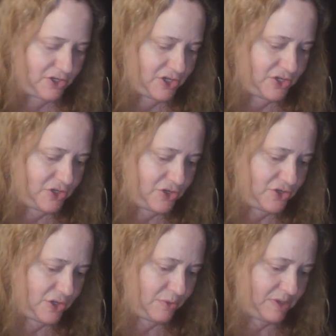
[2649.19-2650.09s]
She
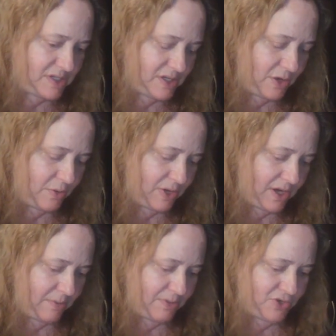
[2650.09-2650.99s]
usually wants to know
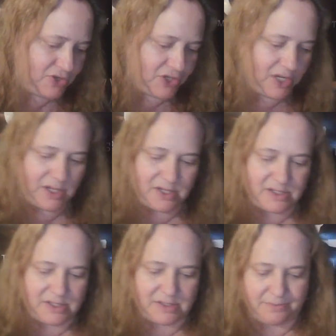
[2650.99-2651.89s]
what number she
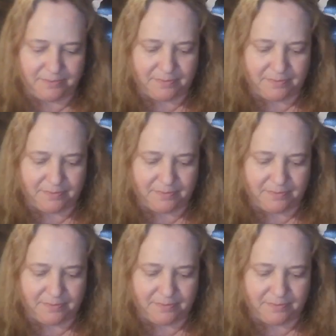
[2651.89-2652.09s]
is.